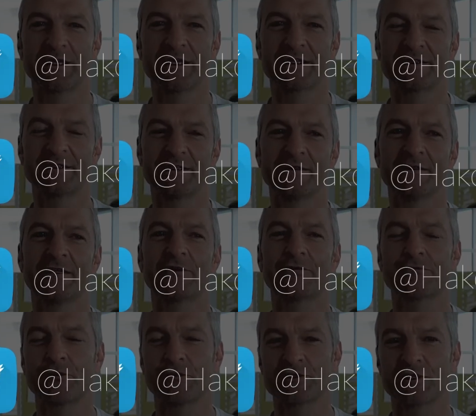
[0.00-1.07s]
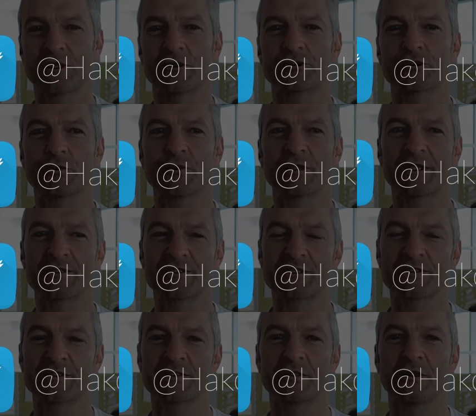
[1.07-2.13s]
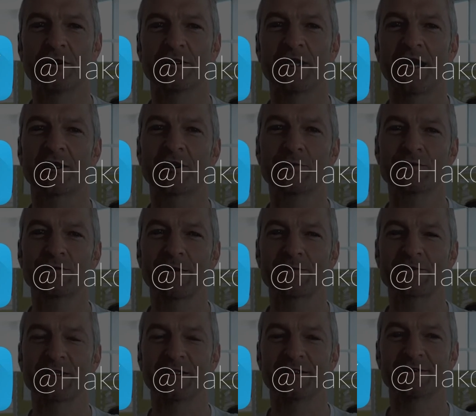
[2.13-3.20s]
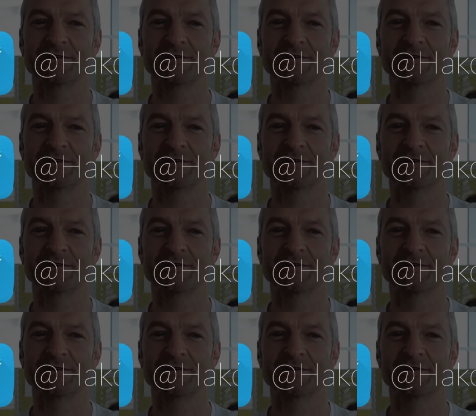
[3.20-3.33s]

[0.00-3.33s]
LinkedIn and of course our showcases on HAKOM's website.